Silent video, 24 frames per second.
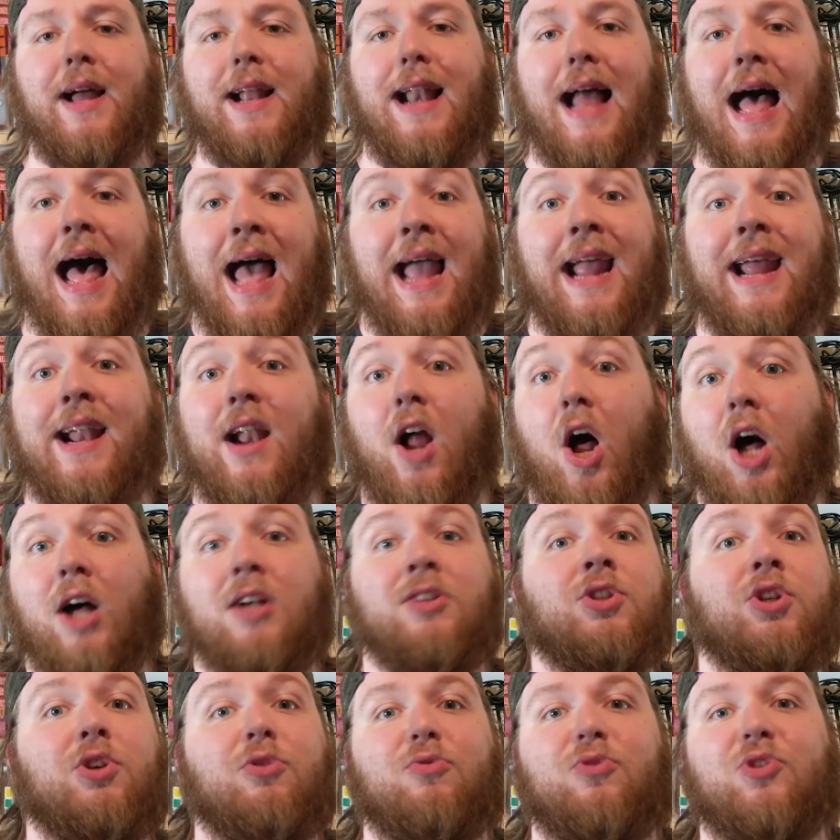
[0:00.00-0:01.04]
but I had
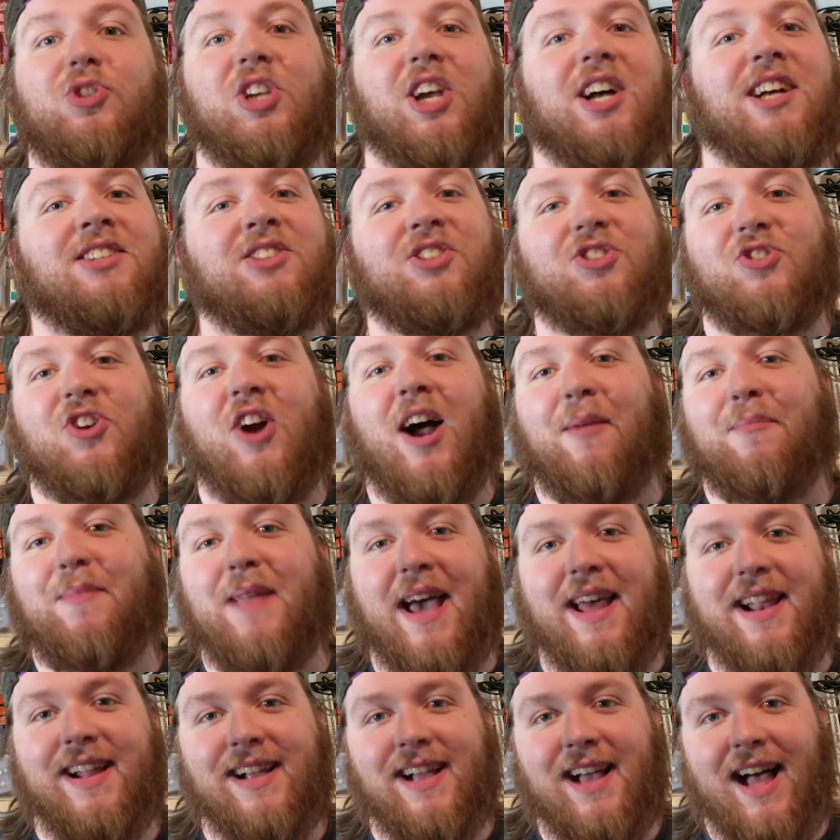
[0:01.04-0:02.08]
also just
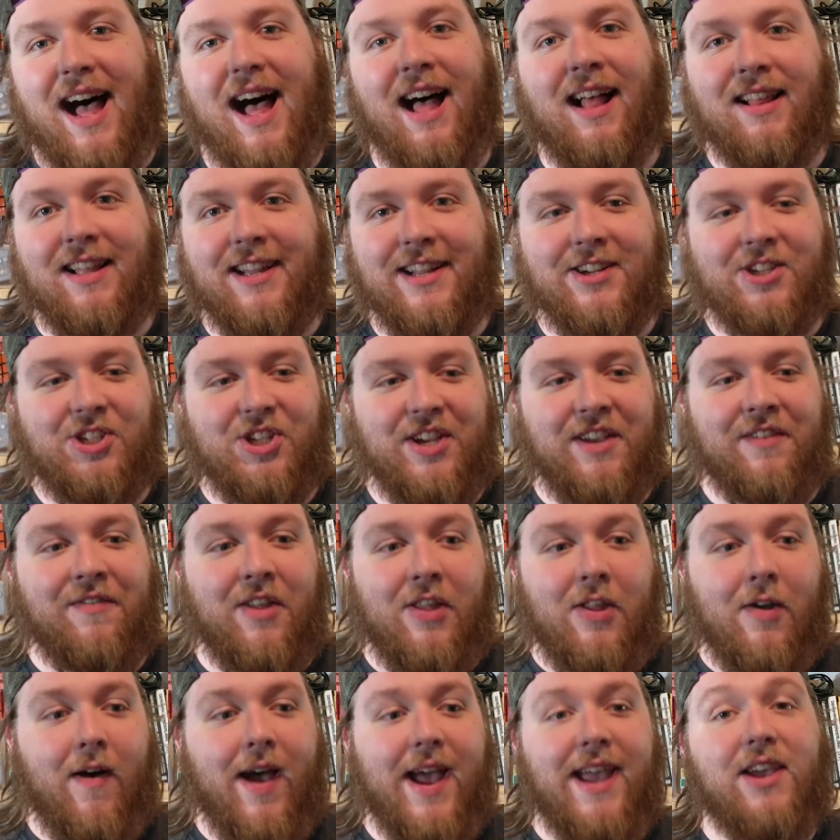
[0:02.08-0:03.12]
dropped out of college,
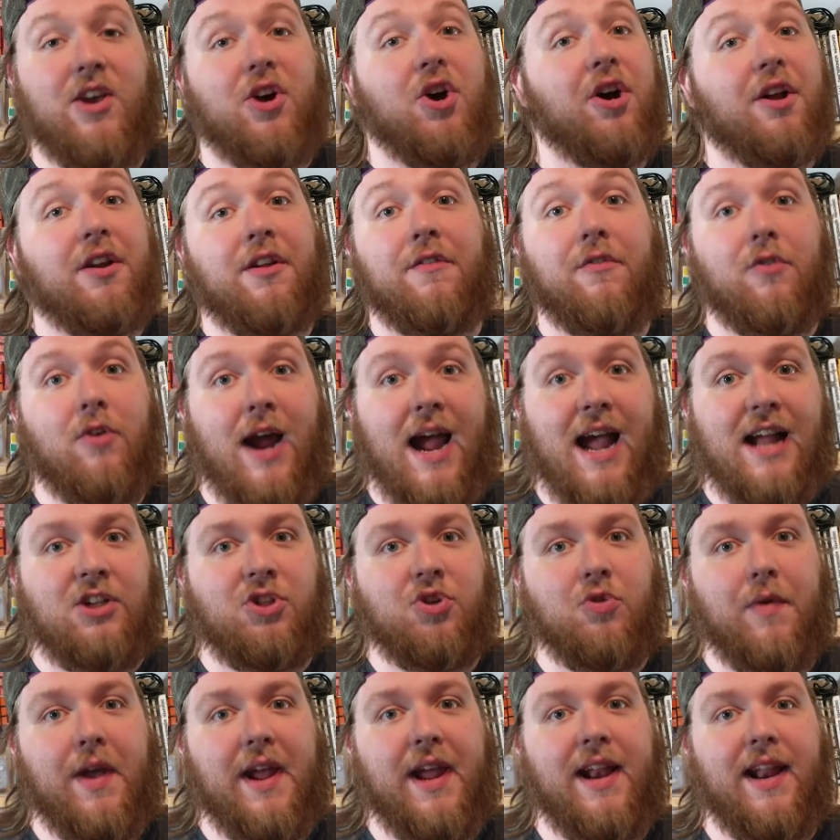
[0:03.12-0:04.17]
even though I could have
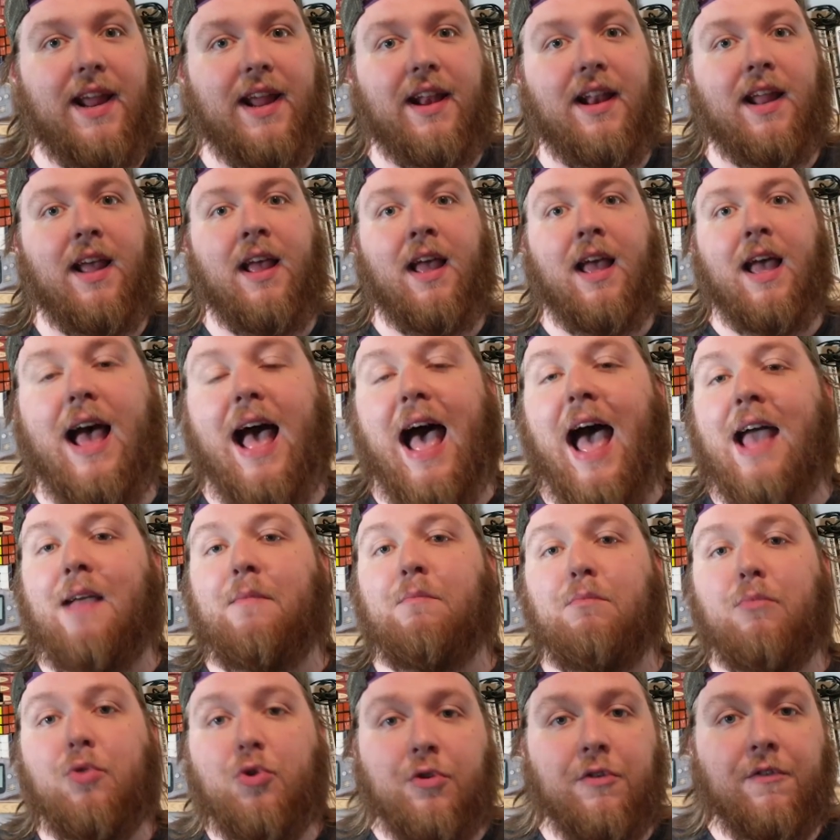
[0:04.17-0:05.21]
graduated.
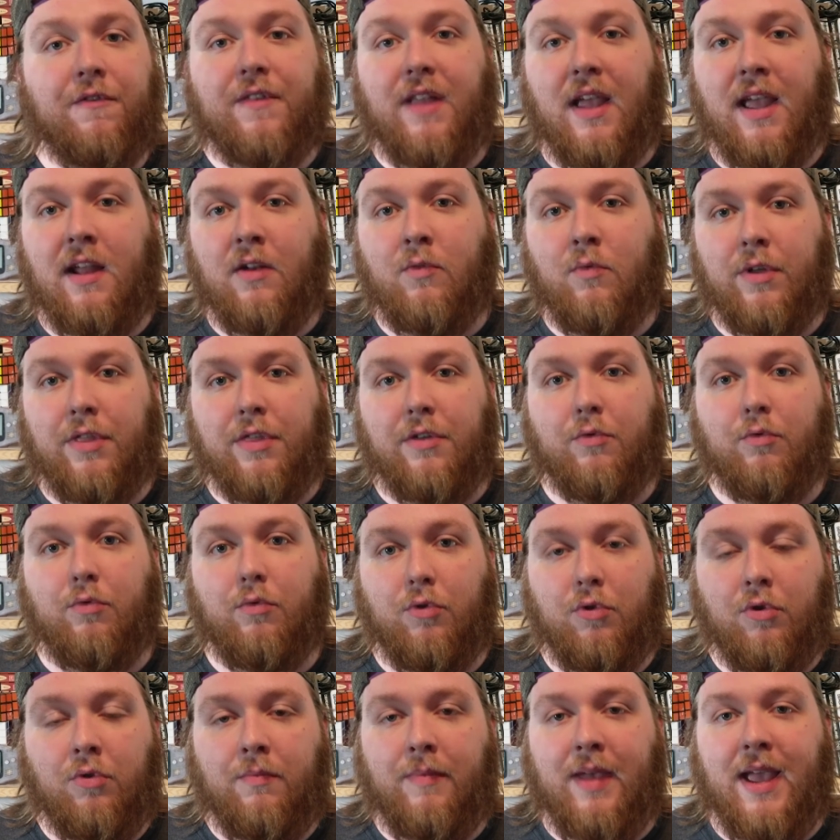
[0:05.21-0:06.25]
I moved in with a
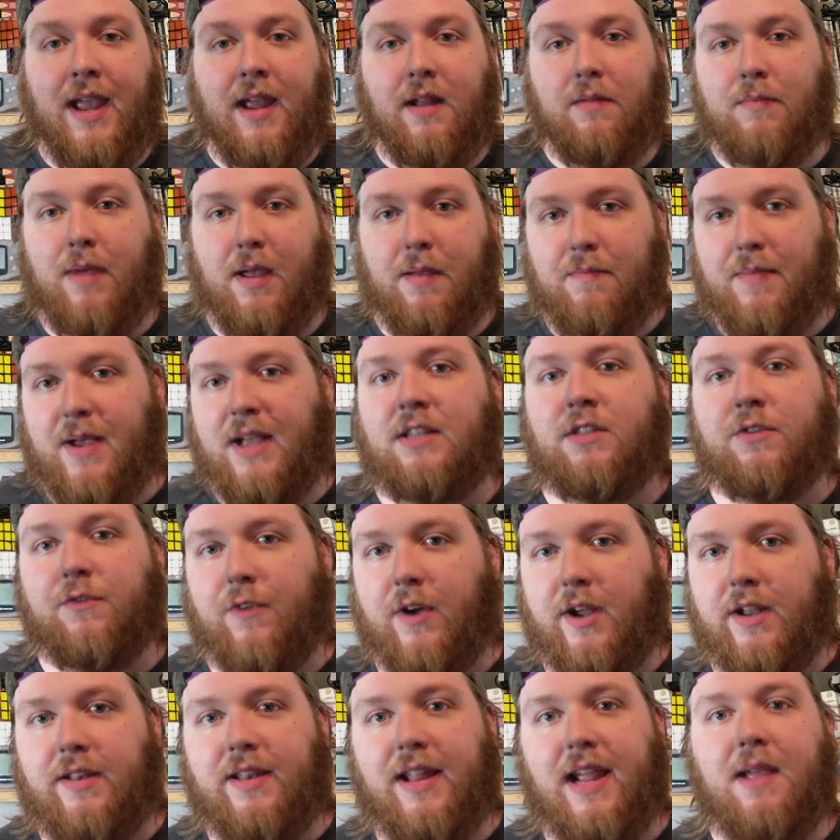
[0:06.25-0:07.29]
roommate, my best
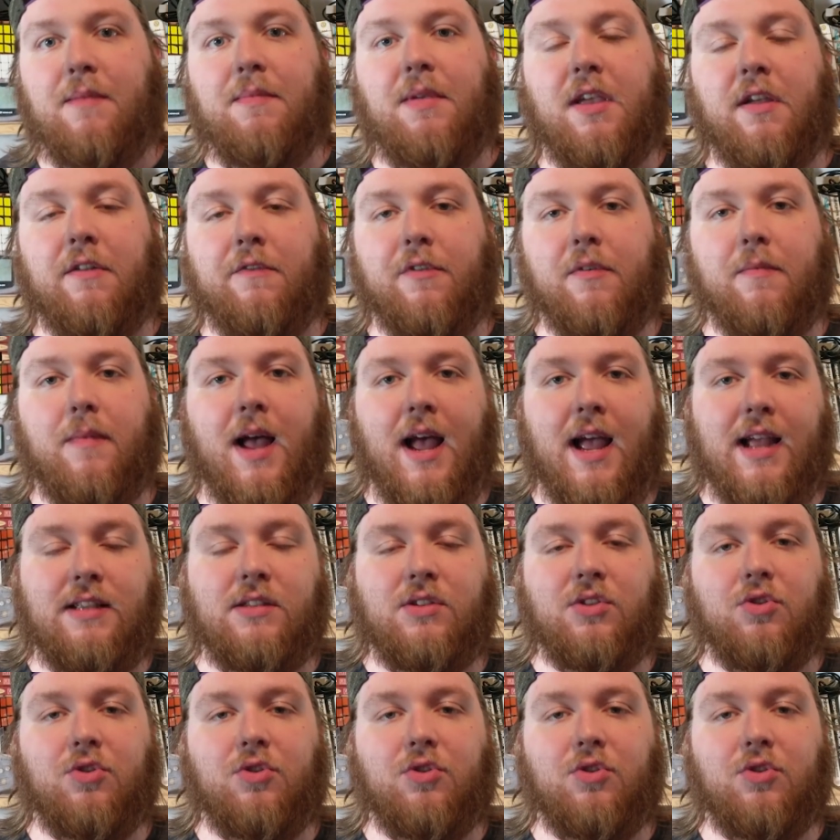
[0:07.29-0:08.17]
friend Damian from high